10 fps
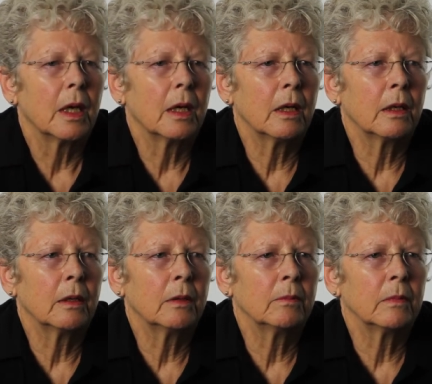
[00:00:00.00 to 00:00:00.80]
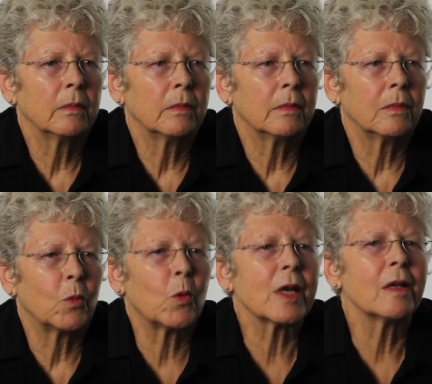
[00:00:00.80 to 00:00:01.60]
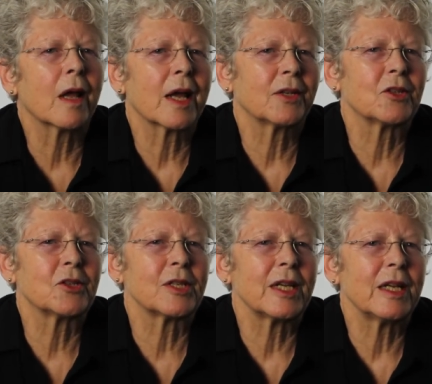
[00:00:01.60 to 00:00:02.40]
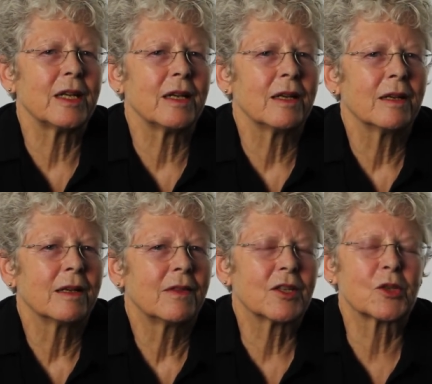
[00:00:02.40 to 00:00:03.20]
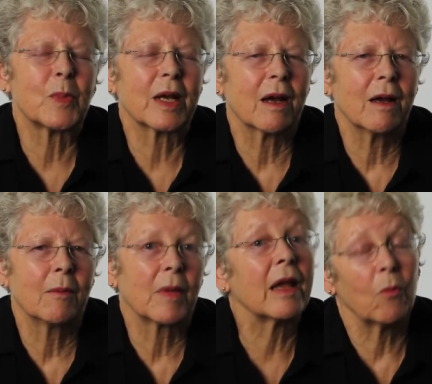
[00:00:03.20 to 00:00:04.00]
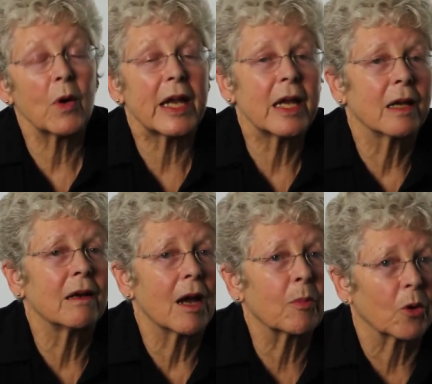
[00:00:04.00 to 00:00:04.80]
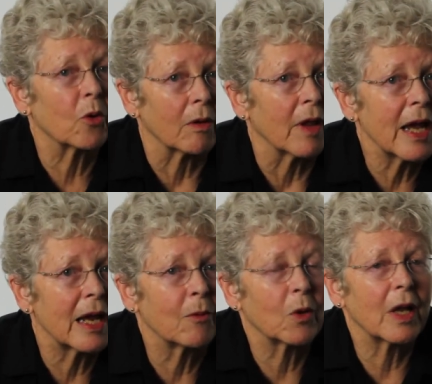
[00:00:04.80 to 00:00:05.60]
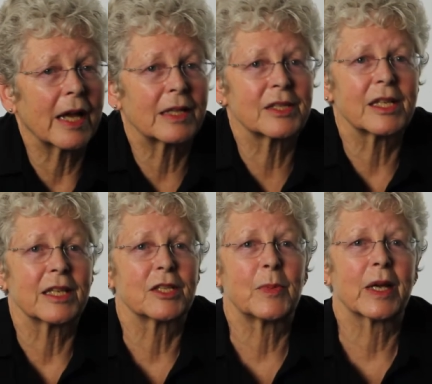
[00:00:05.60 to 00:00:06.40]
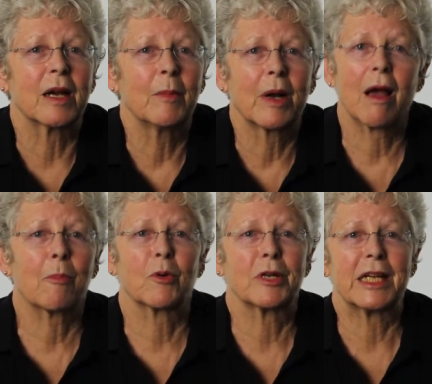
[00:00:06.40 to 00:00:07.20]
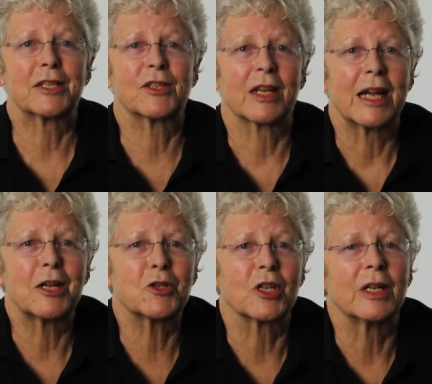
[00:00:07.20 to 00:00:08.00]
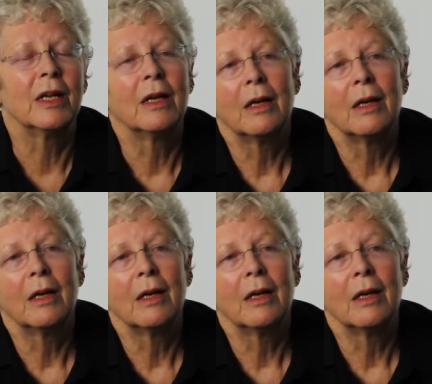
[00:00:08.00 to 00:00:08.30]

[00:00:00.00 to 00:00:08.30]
Um, we'd like to see this become, eh, we in Opera Coeur d'Alene would like to see this become an opera destination.